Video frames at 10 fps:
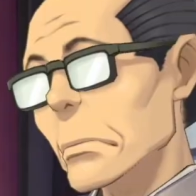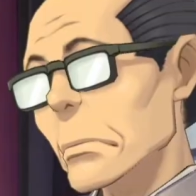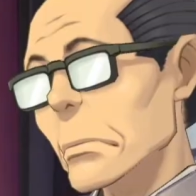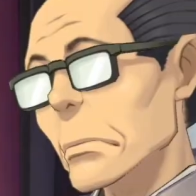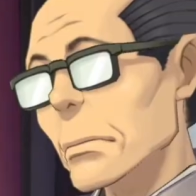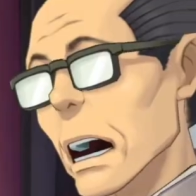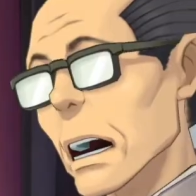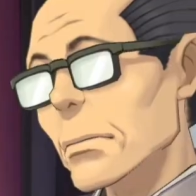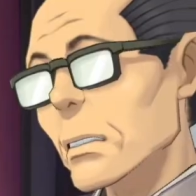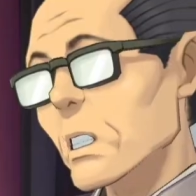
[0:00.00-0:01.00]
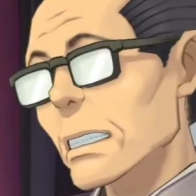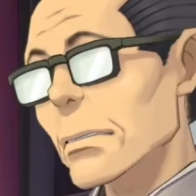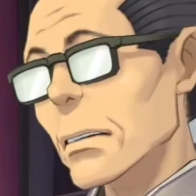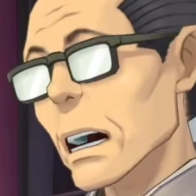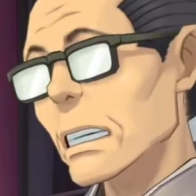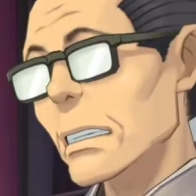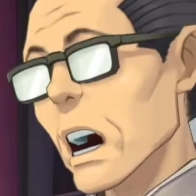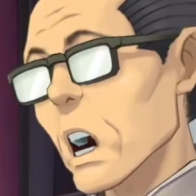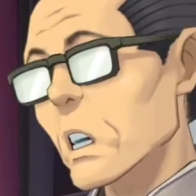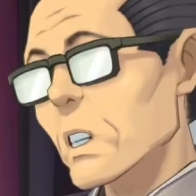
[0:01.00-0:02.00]
You can
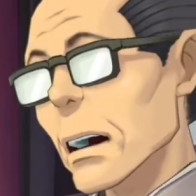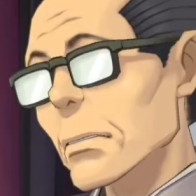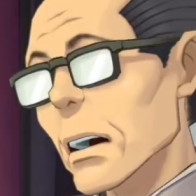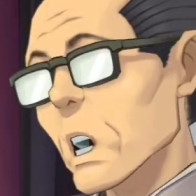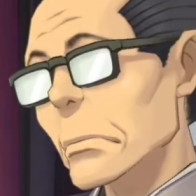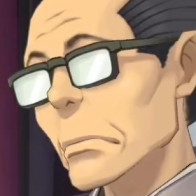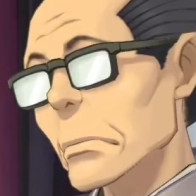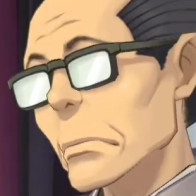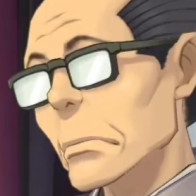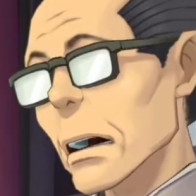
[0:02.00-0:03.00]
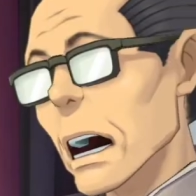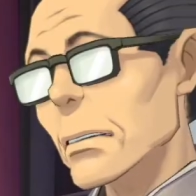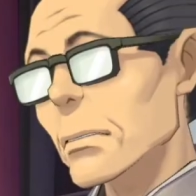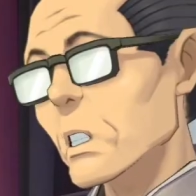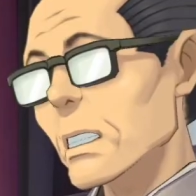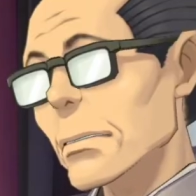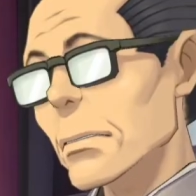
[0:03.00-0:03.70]
conspire to prolong this trial as much as you like,